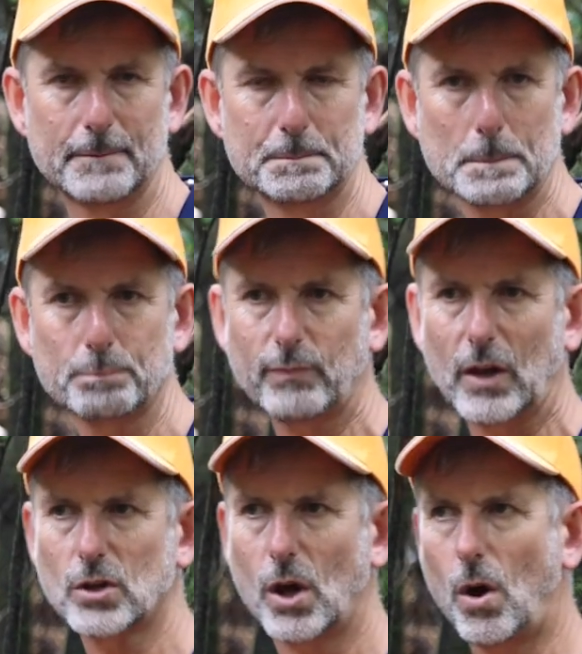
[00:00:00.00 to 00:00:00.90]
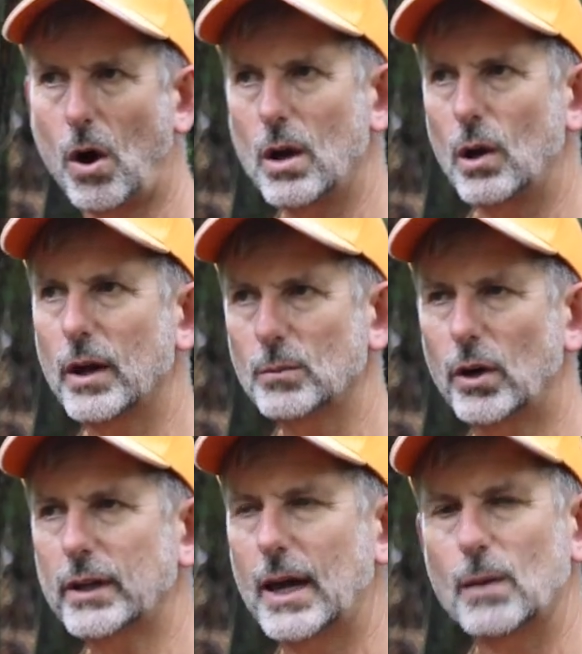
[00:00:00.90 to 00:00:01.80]
So I like
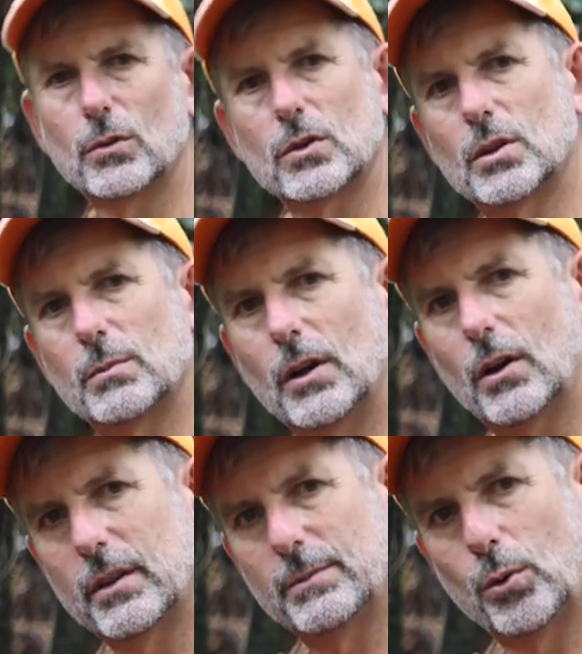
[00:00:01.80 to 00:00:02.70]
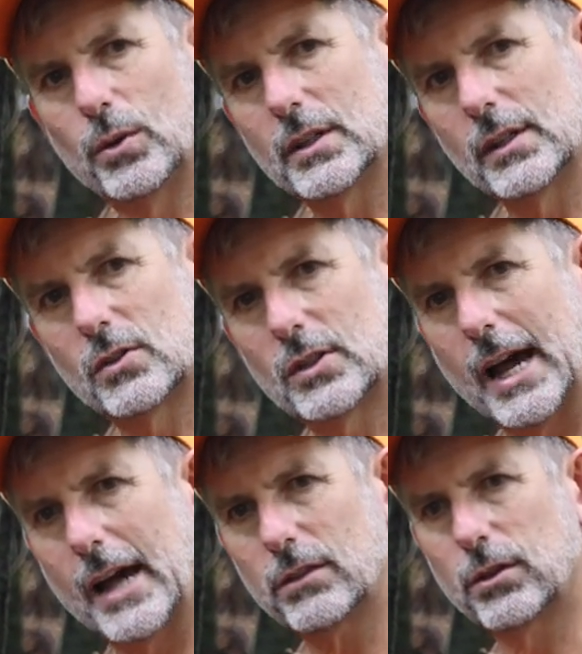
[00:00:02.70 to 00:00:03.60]
my cameras to be either pointing
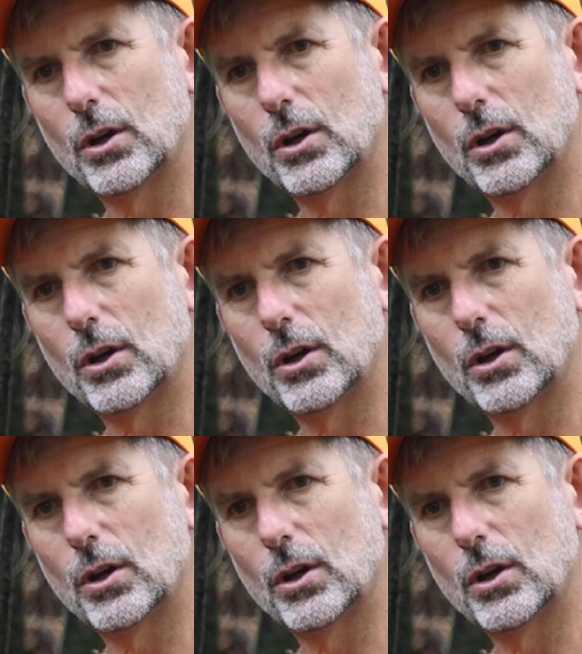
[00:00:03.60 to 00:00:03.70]
south